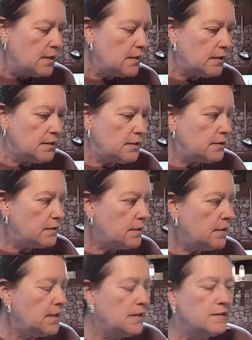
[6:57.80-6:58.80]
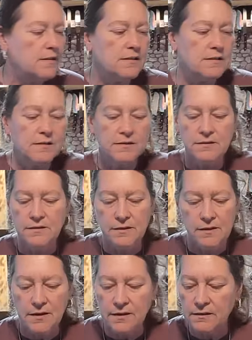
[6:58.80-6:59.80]

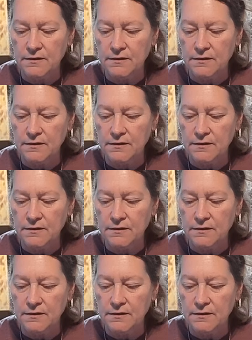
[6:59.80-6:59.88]
Nobody speaks.